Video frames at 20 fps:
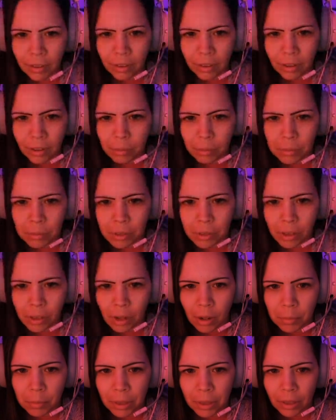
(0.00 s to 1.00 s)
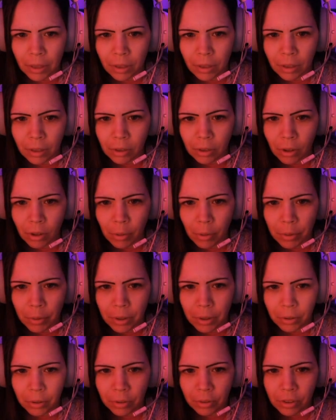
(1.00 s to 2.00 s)
Almost got me. Go in
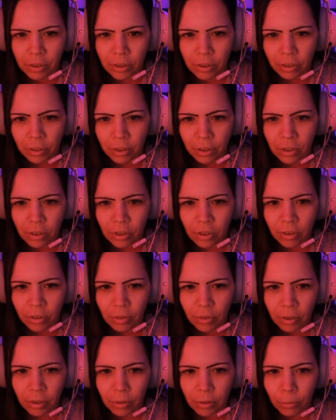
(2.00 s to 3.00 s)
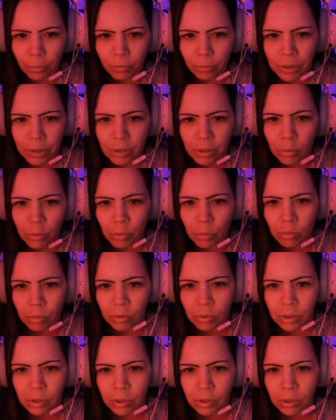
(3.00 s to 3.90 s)
there and start the generator fizzles.